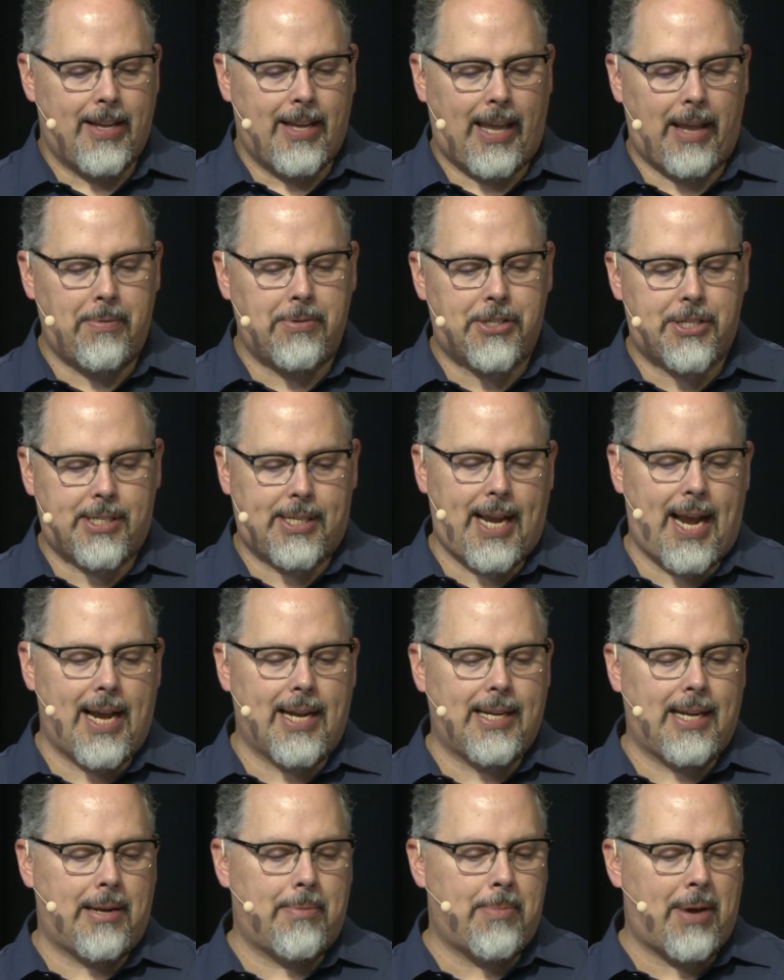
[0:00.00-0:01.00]
He was
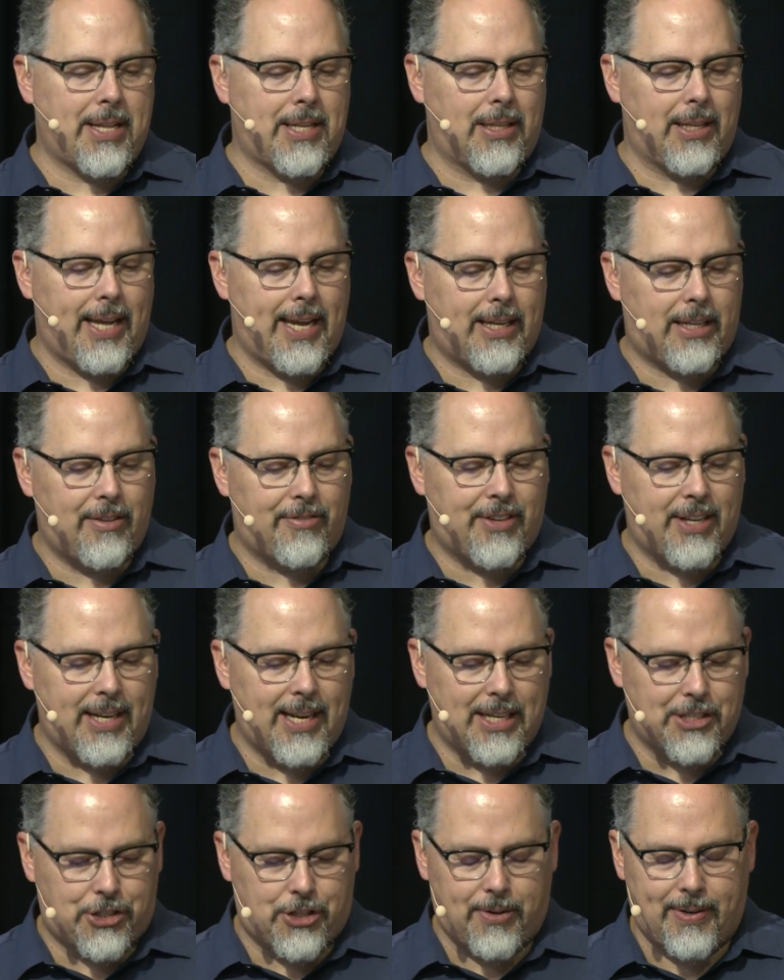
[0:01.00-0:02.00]
standing by the lake of
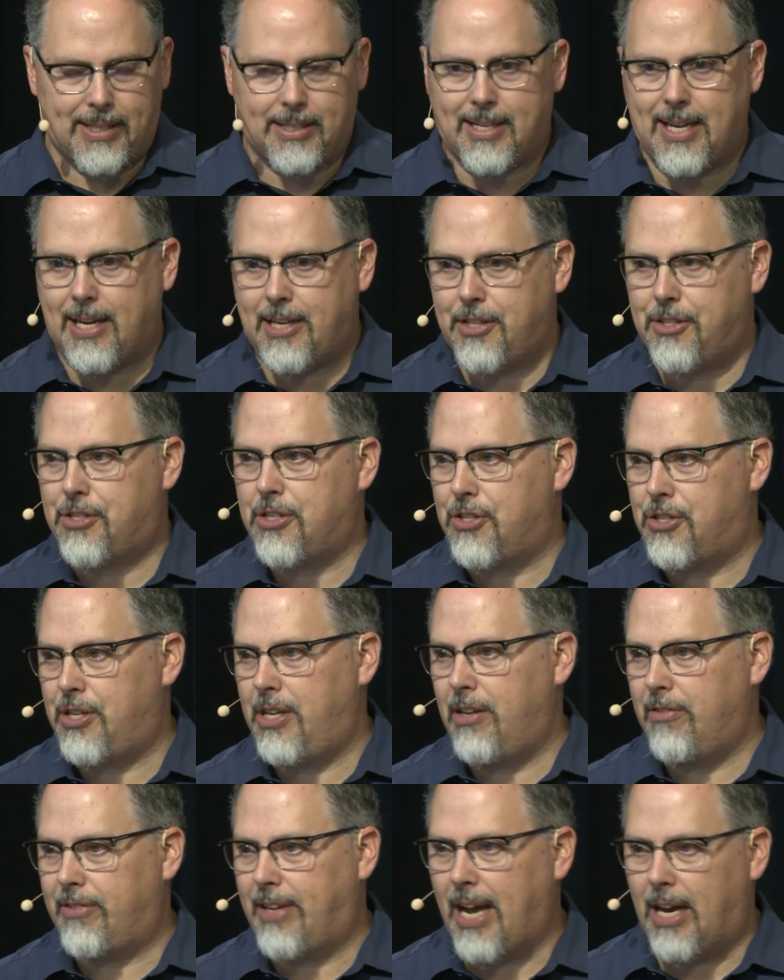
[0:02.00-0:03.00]
Gennesaret, that is the
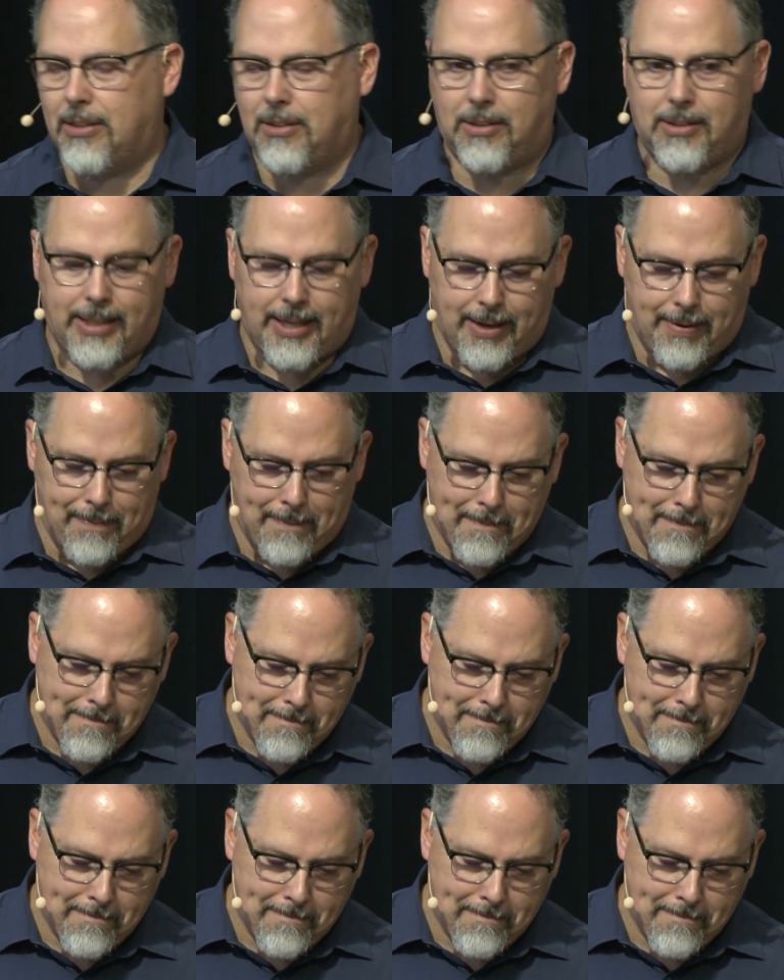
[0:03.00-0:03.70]
Sea of Galilee.